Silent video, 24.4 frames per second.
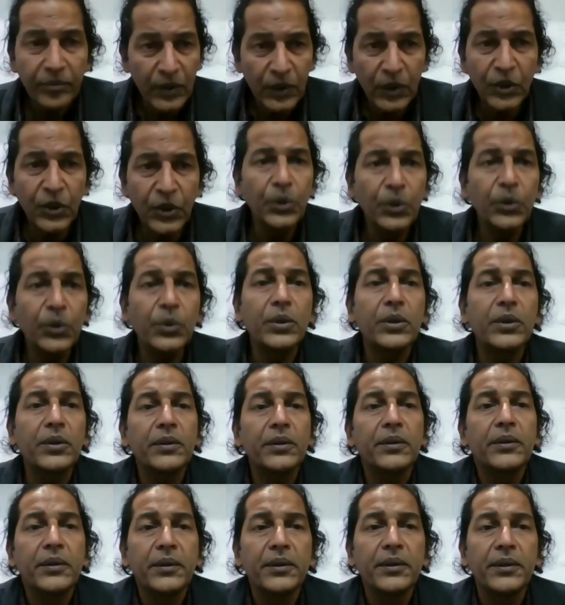youth
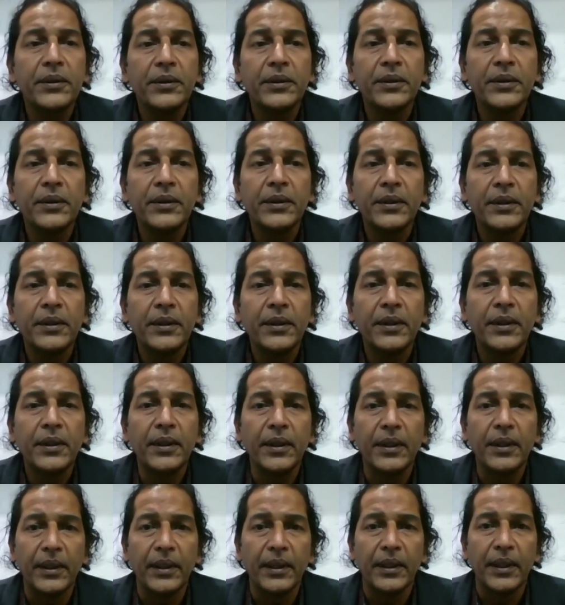
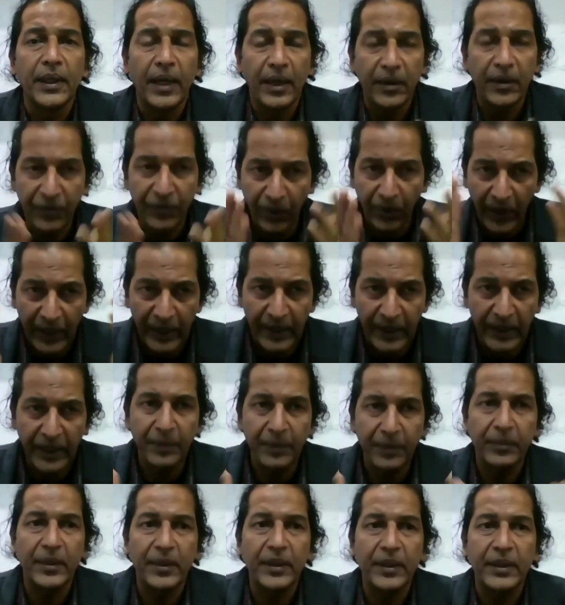are
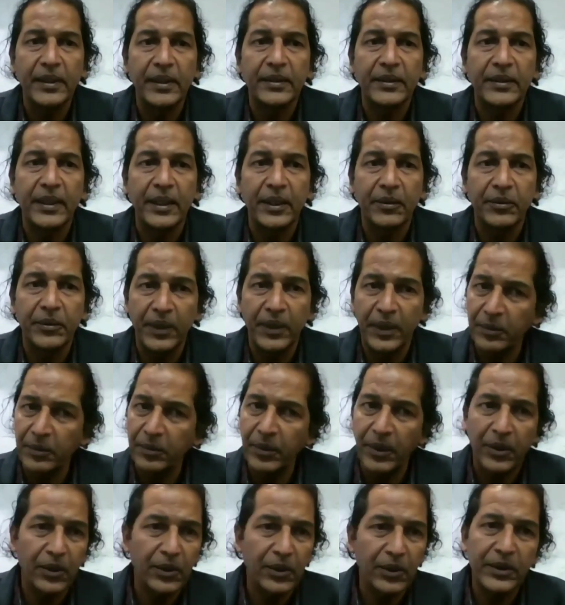forgetting these kind of things
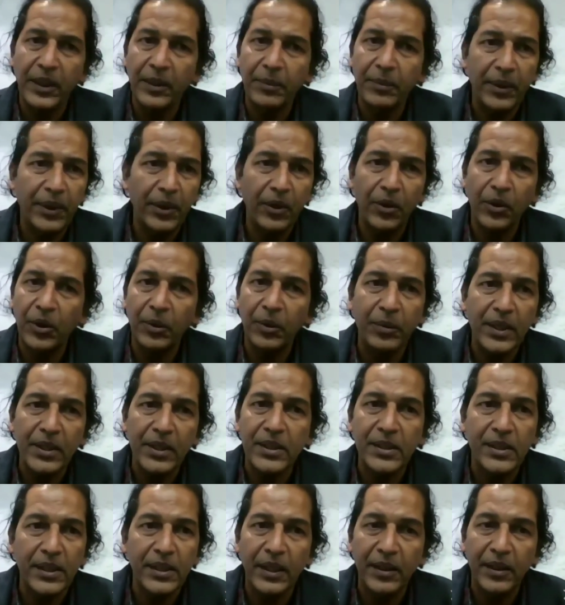because their
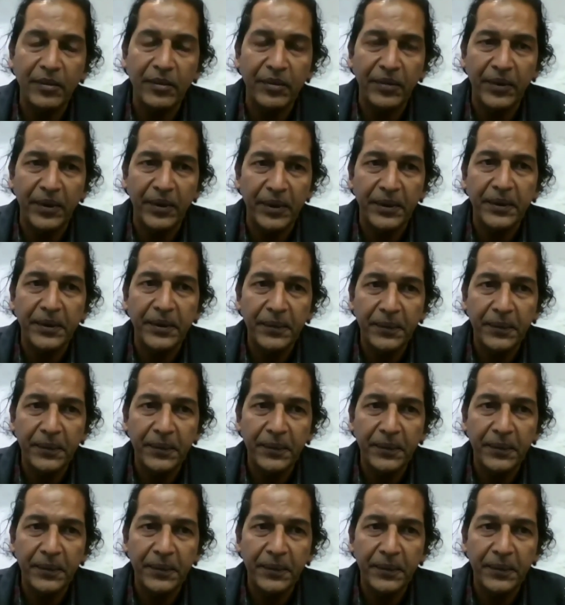preoccupations are different.